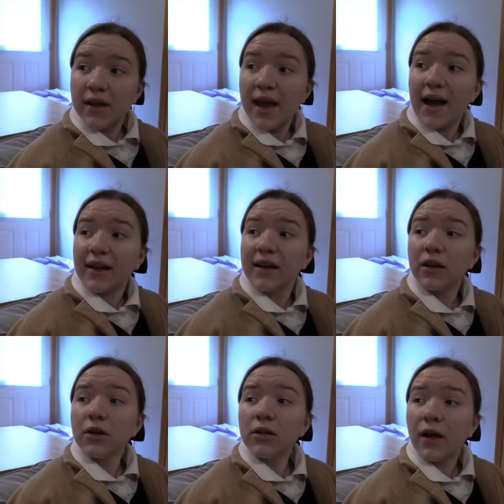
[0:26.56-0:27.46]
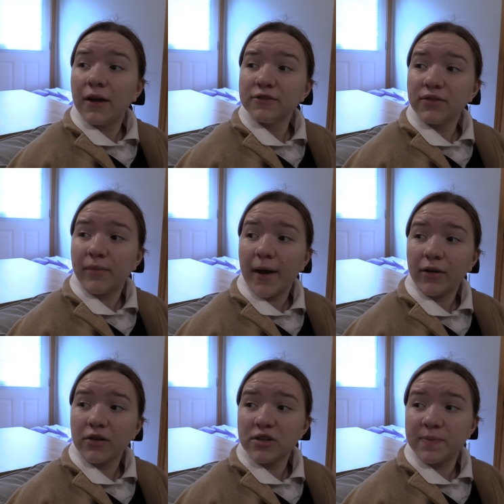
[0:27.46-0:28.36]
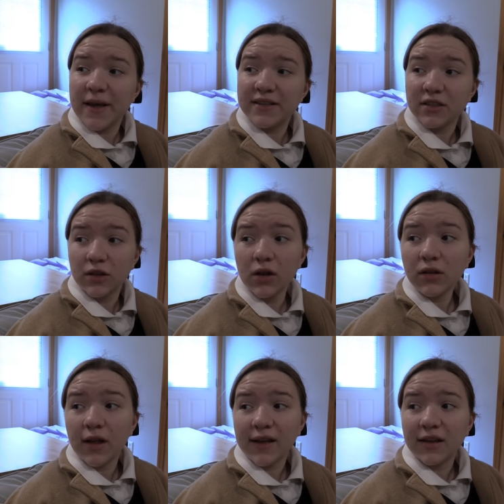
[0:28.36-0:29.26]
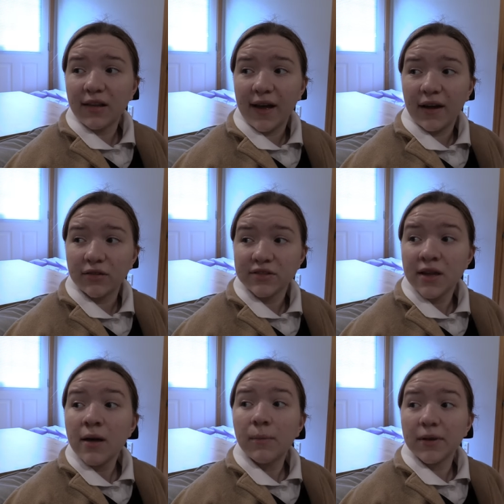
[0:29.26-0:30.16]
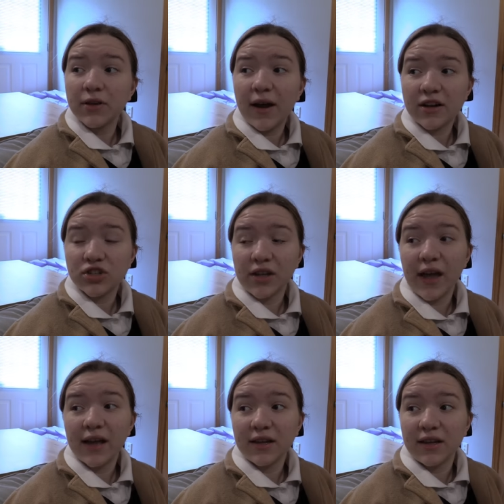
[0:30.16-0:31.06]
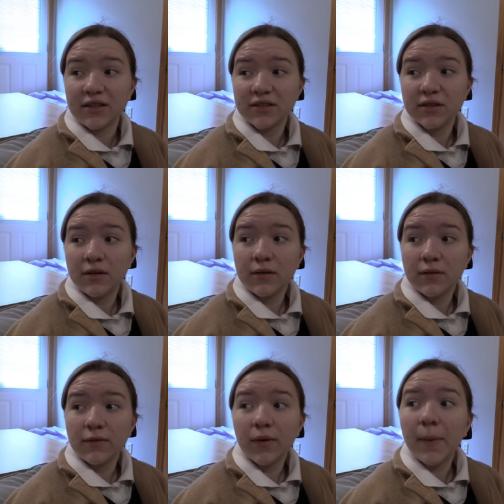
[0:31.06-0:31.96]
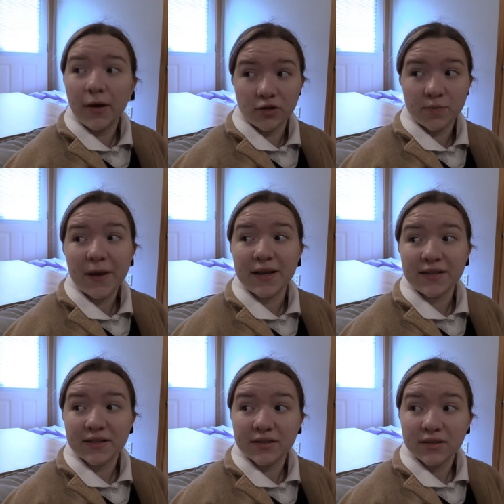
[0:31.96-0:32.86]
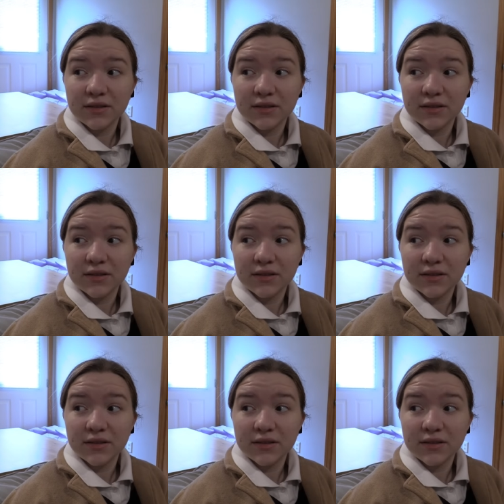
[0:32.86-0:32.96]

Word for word: Yeah, killer clowns from outer space look like clowns, but they're actually aliens. From outer space.